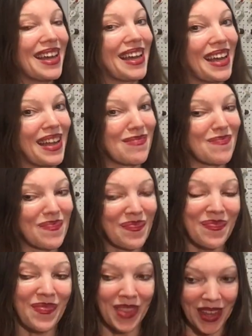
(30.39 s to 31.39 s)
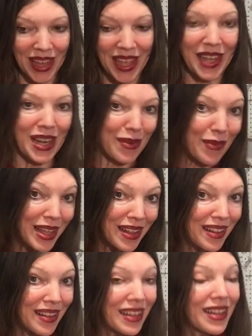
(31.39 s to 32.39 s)
Um, and I
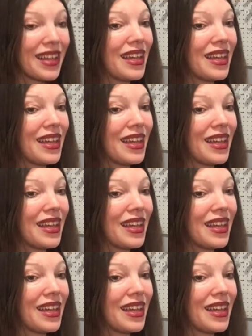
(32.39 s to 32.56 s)
will.